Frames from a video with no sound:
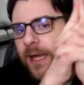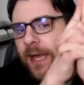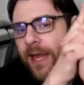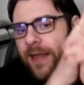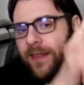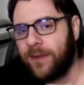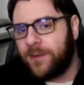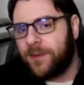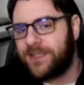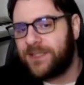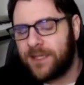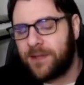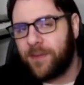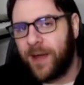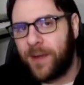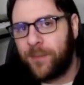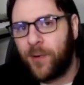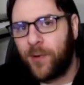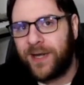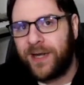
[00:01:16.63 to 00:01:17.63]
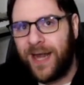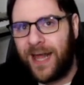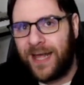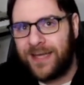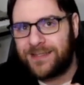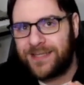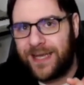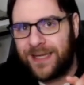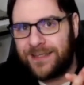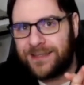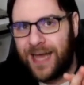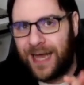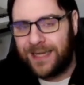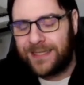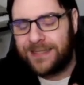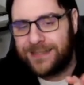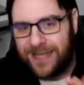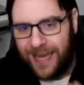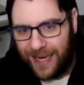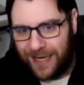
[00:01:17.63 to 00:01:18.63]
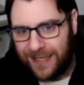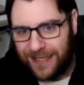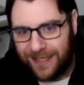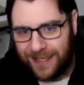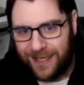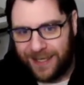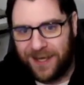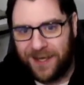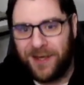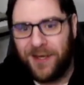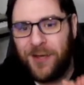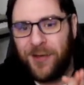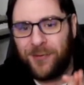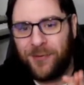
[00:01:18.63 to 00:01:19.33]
And then we see that my opponent has a Titania,